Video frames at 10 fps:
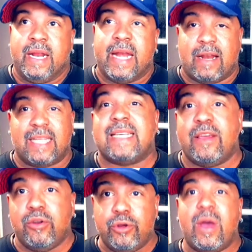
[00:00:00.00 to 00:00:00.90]
Now, let's say
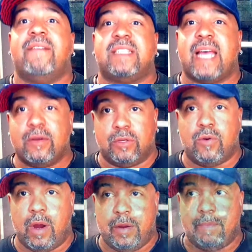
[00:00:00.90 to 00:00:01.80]
you do have a cycled
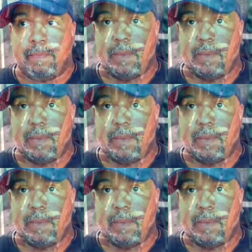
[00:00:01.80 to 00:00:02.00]
aquarium,